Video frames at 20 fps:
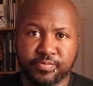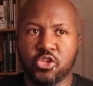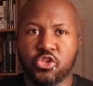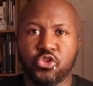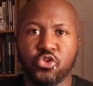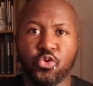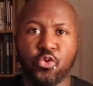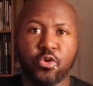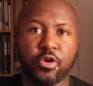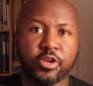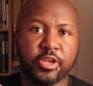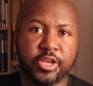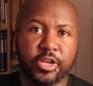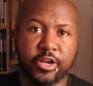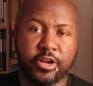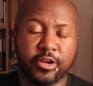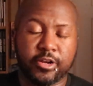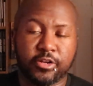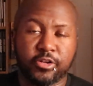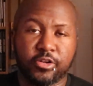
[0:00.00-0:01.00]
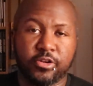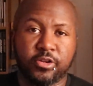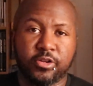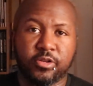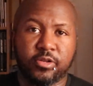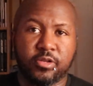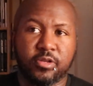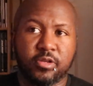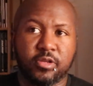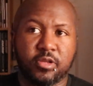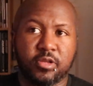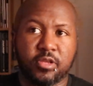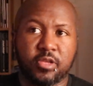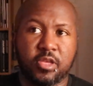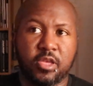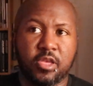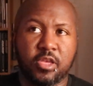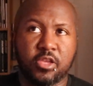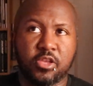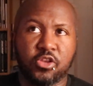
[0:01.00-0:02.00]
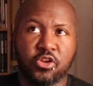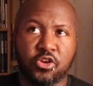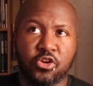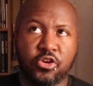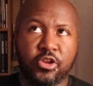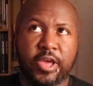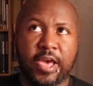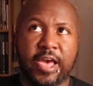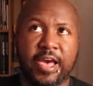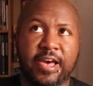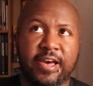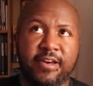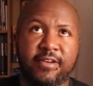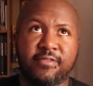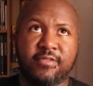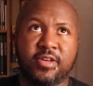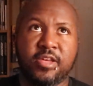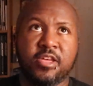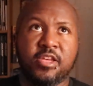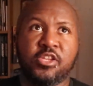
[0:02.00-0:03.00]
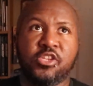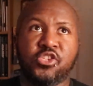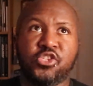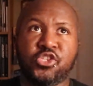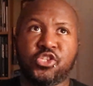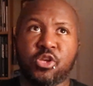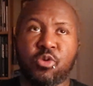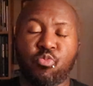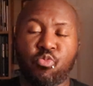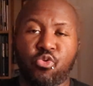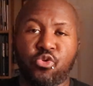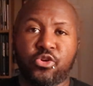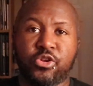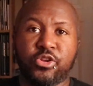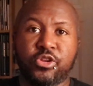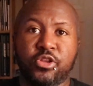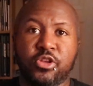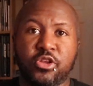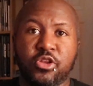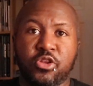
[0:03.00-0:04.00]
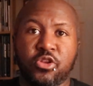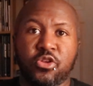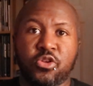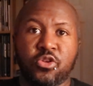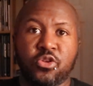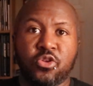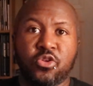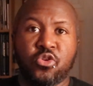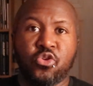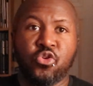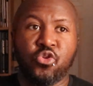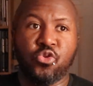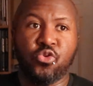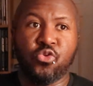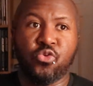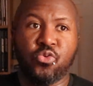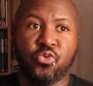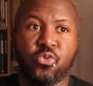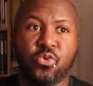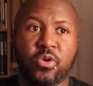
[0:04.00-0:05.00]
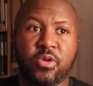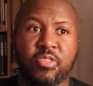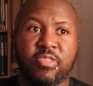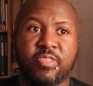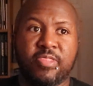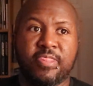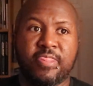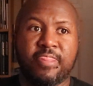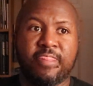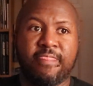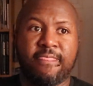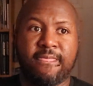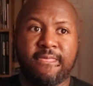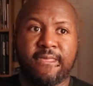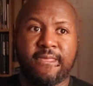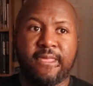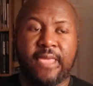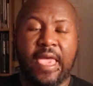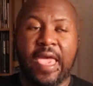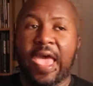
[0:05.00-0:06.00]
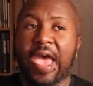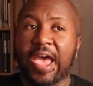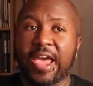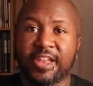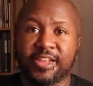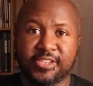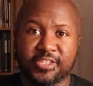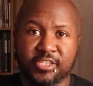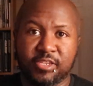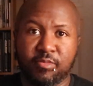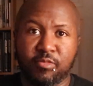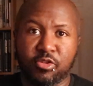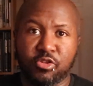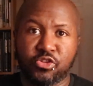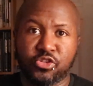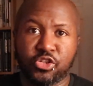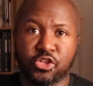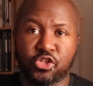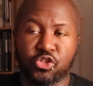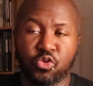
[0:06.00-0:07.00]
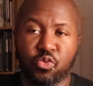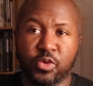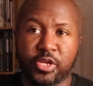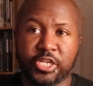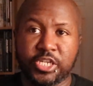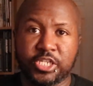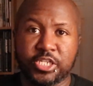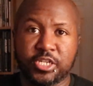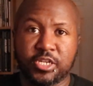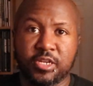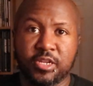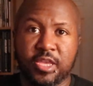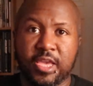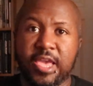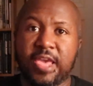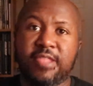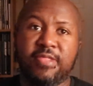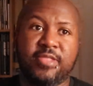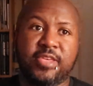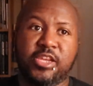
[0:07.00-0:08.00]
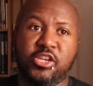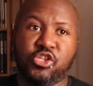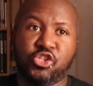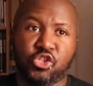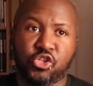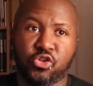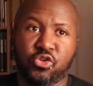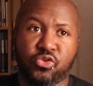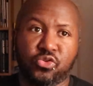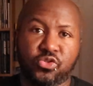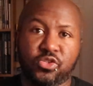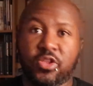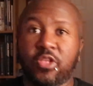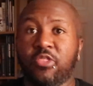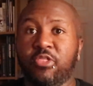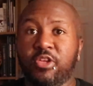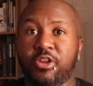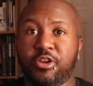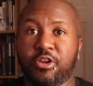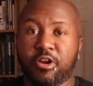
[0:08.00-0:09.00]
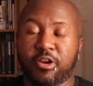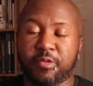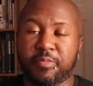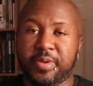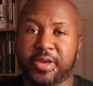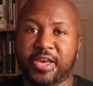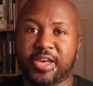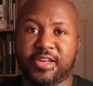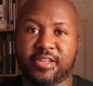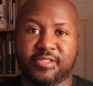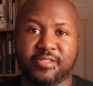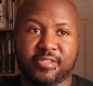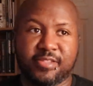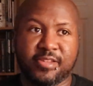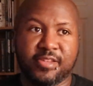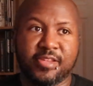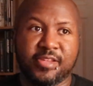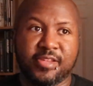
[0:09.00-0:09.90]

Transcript: Your character could have someone who had a similar situation and they chose the dark path,